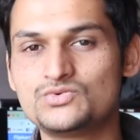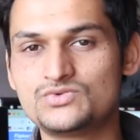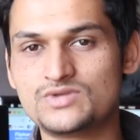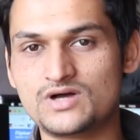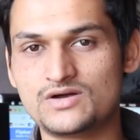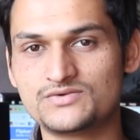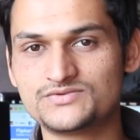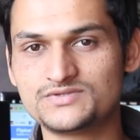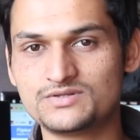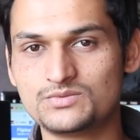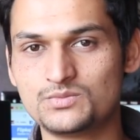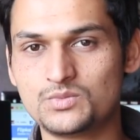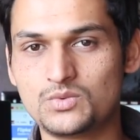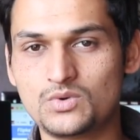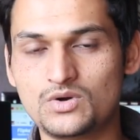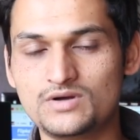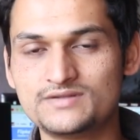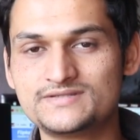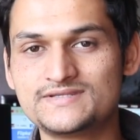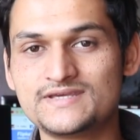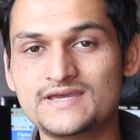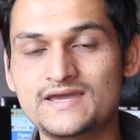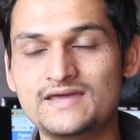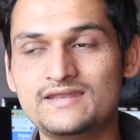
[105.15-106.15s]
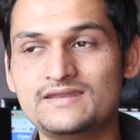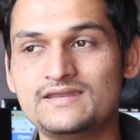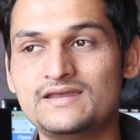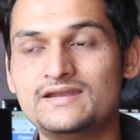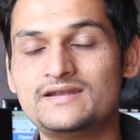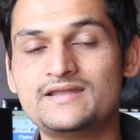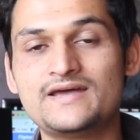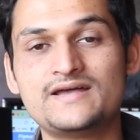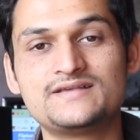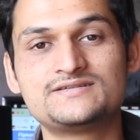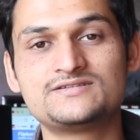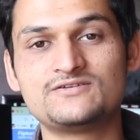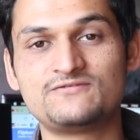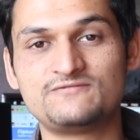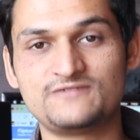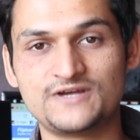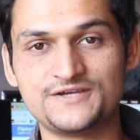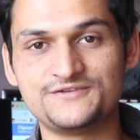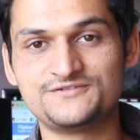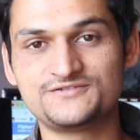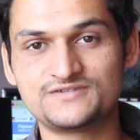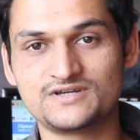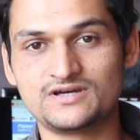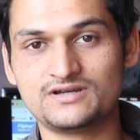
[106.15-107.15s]
2000 watts and it has a
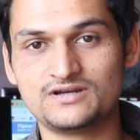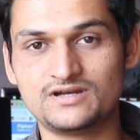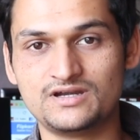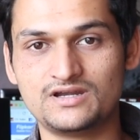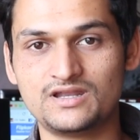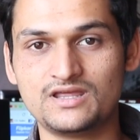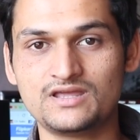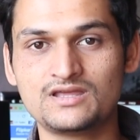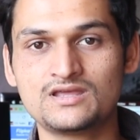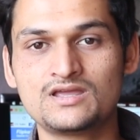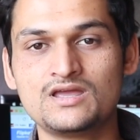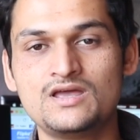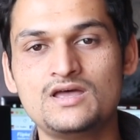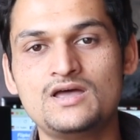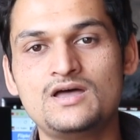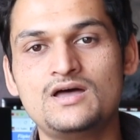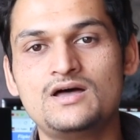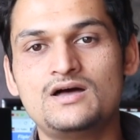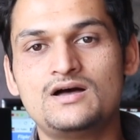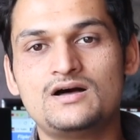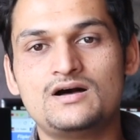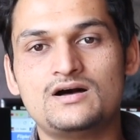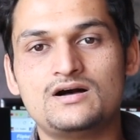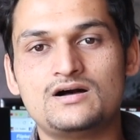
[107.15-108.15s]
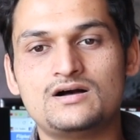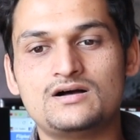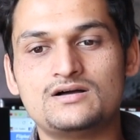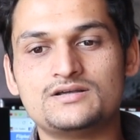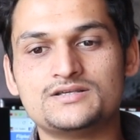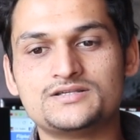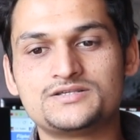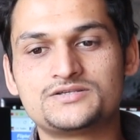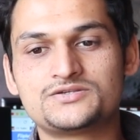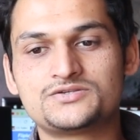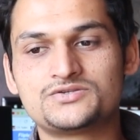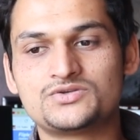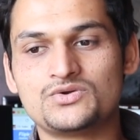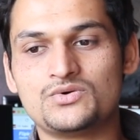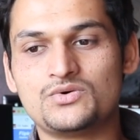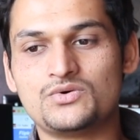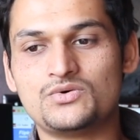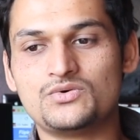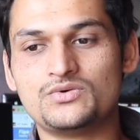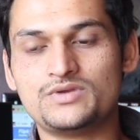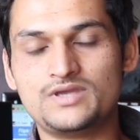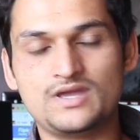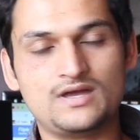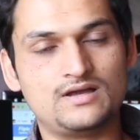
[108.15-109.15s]
5-star rating.
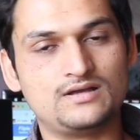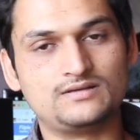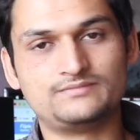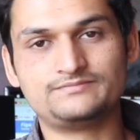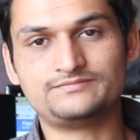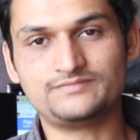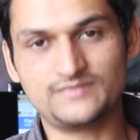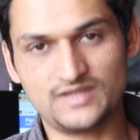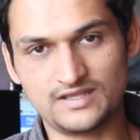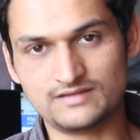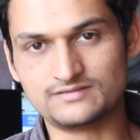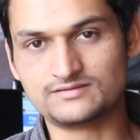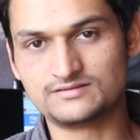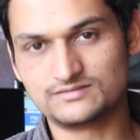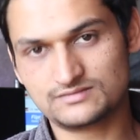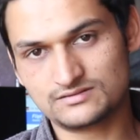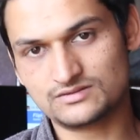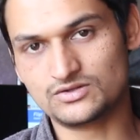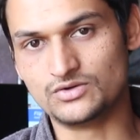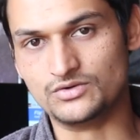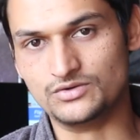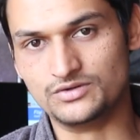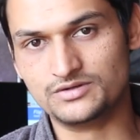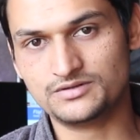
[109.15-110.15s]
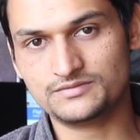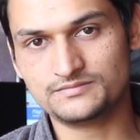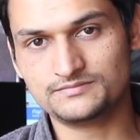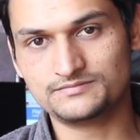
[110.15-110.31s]
So yeah, it's good.